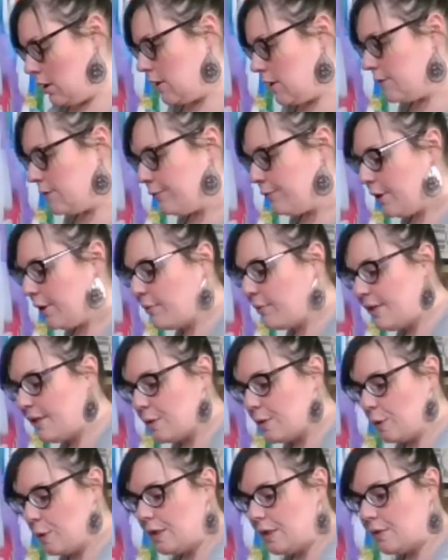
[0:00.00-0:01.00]
It's free
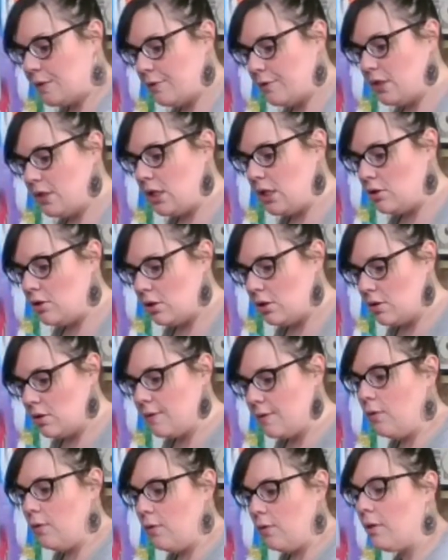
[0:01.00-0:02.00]
resources for
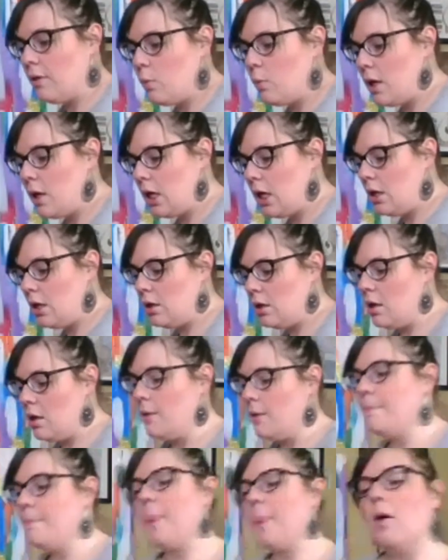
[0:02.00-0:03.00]
teachers for the win.
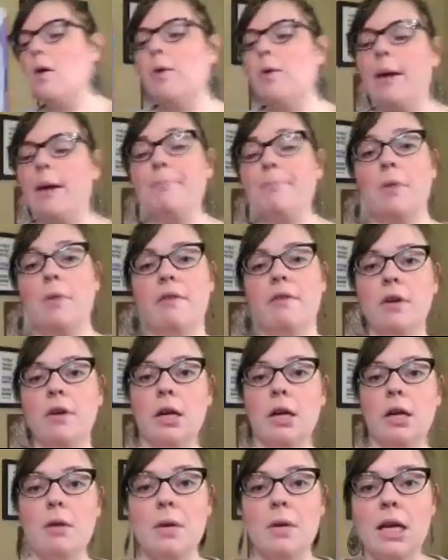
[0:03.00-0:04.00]
Okay, I've
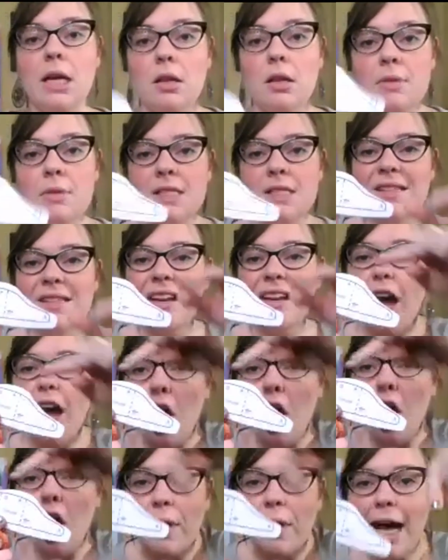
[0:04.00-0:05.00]
cut out my elements like
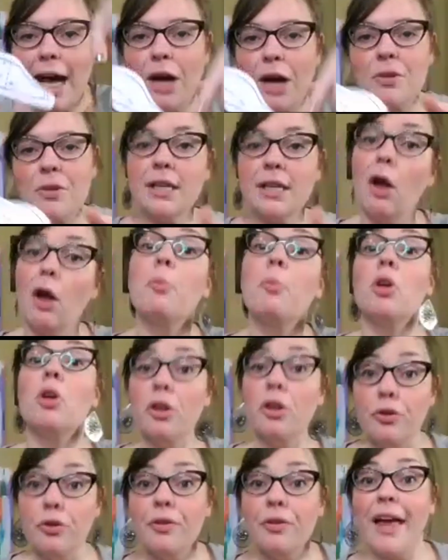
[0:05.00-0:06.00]
around. Now I'm
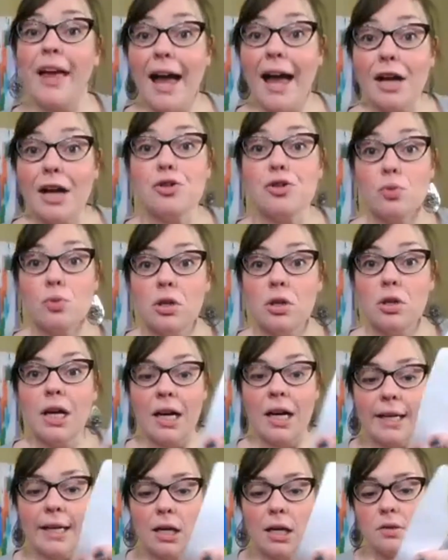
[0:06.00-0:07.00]
going to do the actual
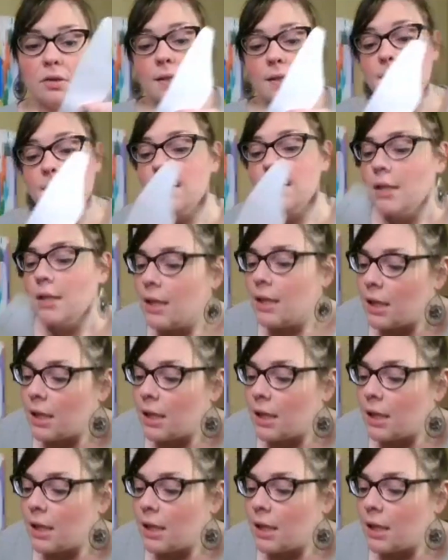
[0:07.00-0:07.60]
cutouts.